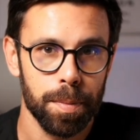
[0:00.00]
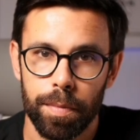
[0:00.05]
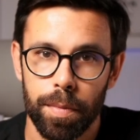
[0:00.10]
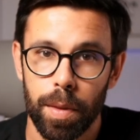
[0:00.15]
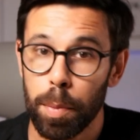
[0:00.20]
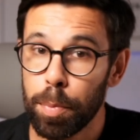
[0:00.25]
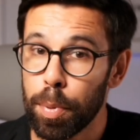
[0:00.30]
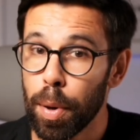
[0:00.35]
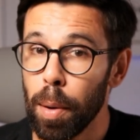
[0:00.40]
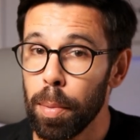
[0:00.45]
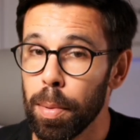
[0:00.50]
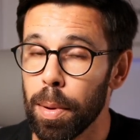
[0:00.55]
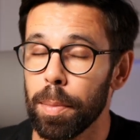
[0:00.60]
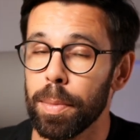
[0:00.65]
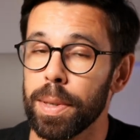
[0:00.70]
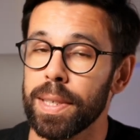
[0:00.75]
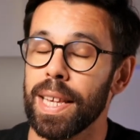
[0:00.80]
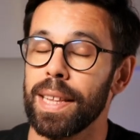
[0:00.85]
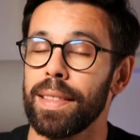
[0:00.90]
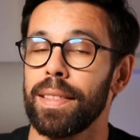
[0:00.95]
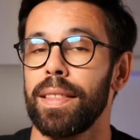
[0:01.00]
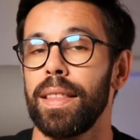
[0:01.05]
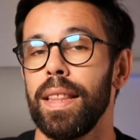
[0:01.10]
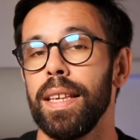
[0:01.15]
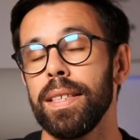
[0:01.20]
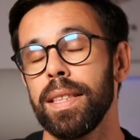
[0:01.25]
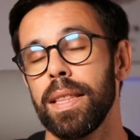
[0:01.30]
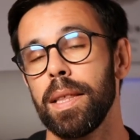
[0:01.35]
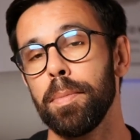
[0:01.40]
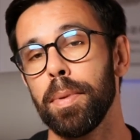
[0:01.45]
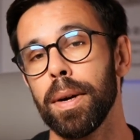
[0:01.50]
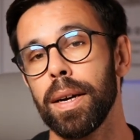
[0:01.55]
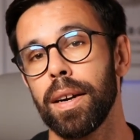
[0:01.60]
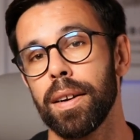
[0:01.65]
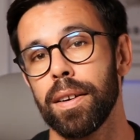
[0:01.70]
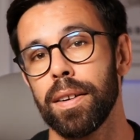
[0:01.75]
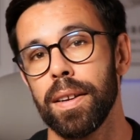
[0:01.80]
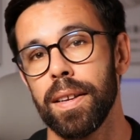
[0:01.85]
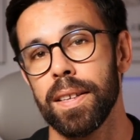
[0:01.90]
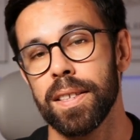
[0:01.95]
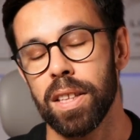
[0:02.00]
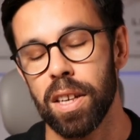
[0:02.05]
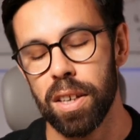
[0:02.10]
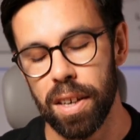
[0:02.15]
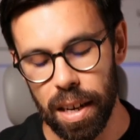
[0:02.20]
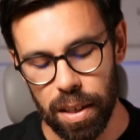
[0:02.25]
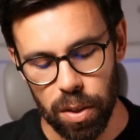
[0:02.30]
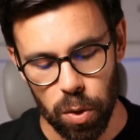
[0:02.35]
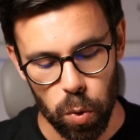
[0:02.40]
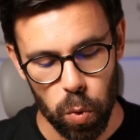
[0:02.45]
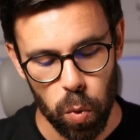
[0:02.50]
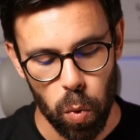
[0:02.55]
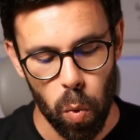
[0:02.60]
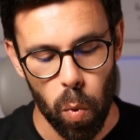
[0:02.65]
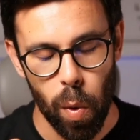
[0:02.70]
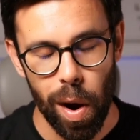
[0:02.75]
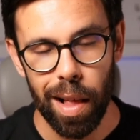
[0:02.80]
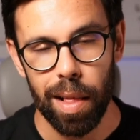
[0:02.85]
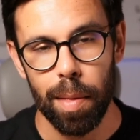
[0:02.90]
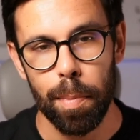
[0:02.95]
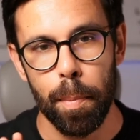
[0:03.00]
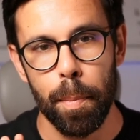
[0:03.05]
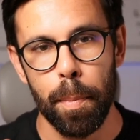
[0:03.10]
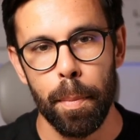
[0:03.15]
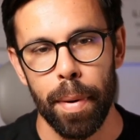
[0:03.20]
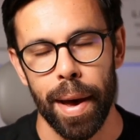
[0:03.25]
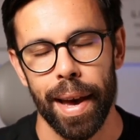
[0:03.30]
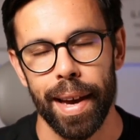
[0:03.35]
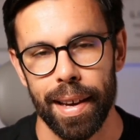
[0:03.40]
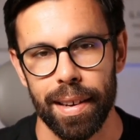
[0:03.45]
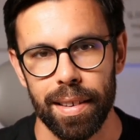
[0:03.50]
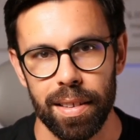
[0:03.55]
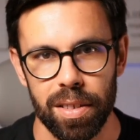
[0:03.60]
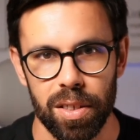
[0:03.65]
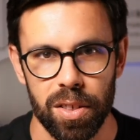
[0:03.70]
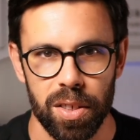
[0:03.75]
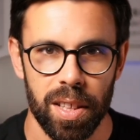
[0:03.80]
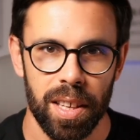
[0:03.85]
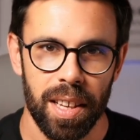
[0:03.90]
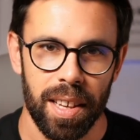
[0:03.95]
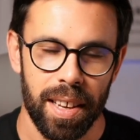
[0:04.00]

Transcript: The problem is that this debugger is not as well packaged